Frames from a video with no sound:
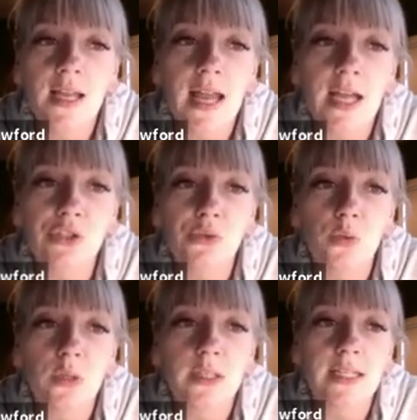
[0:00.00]
as you
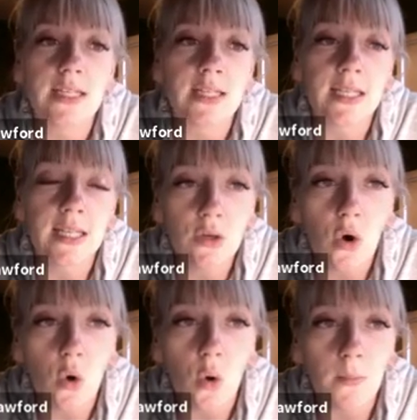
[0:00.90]
would in an
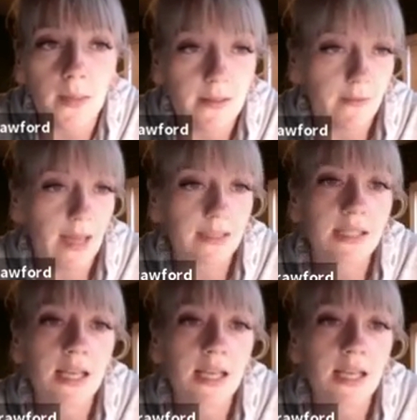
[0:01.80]
in-home event,